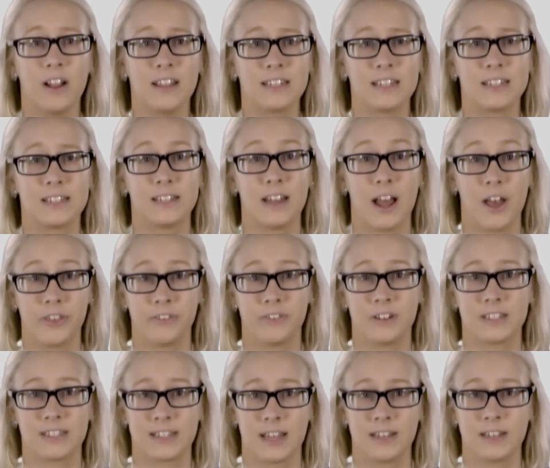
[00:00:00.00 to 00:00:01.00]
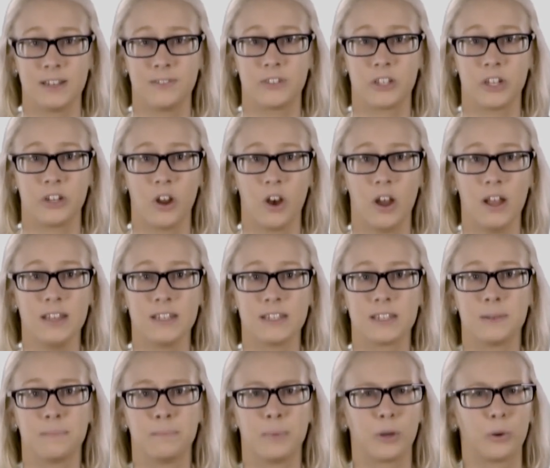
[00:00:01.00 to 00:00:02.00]
rises and other incentives are
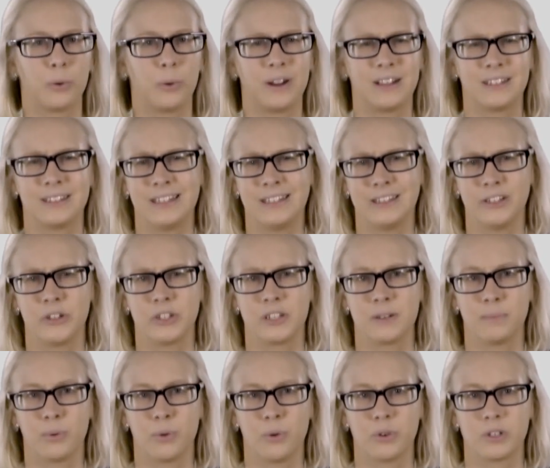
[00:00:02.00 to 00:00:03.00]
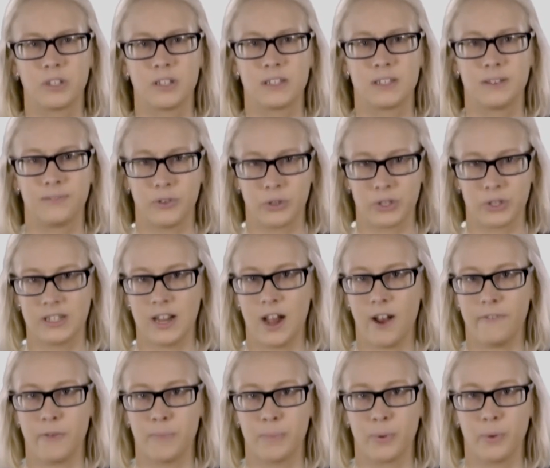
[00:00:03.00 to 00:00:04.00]
nice, but quickly lose importance
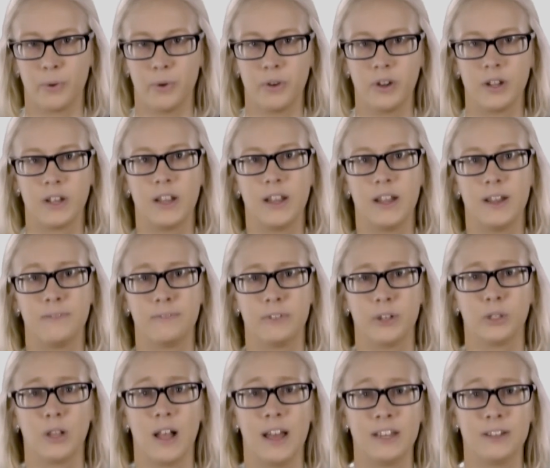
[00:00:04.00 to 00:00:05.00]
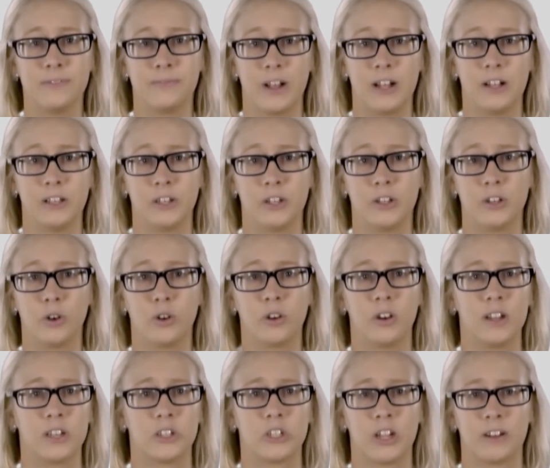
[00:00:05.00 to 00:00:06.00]
staff are bored, feel undervalued,
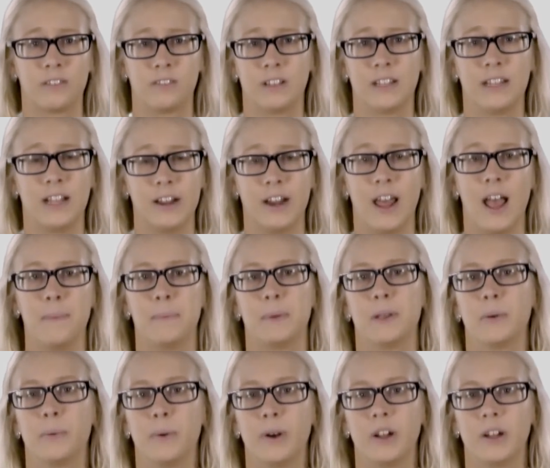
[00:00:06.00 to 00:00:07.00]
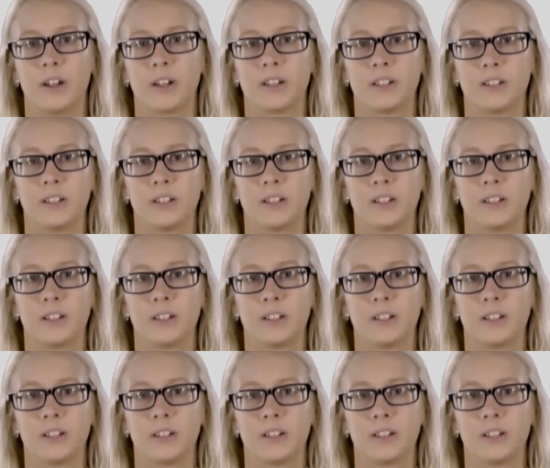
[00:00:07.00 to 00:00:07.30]
or are generally unhappy at work.